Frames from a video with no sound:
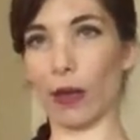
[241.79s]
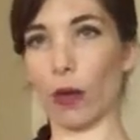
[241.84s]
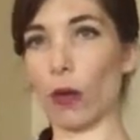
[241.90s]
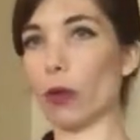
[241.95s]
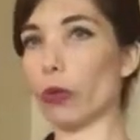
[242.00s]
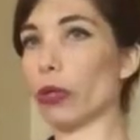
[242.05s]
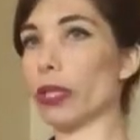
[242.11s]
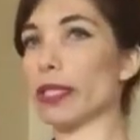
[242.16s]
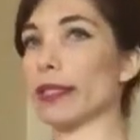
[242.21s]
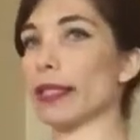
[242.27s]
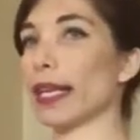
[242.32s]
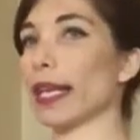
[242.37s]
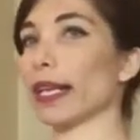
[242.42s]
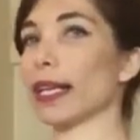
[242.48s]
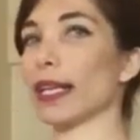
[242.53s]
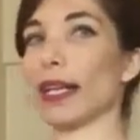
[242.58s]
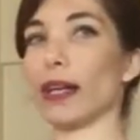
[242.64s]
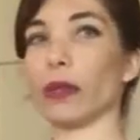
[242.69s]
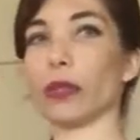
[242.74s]
Always
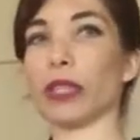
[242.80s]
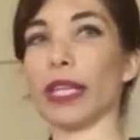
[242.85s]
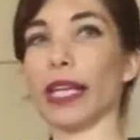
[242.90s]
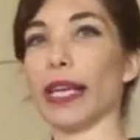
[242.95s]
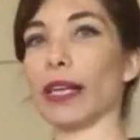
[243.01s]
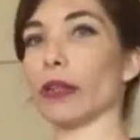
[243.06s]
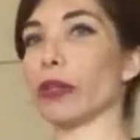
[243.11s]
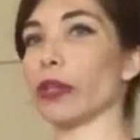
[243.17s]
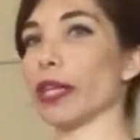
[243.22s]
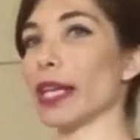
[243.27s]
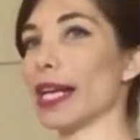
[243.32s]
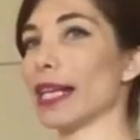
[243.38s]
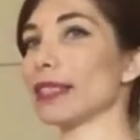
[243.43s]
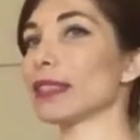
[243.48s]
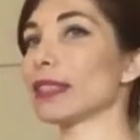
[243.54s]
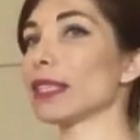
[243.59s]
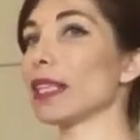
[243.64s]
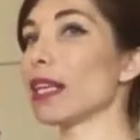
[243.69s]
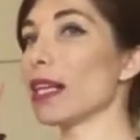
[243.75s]
taking out the air on
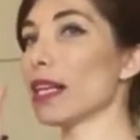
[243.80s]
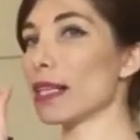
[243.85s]
S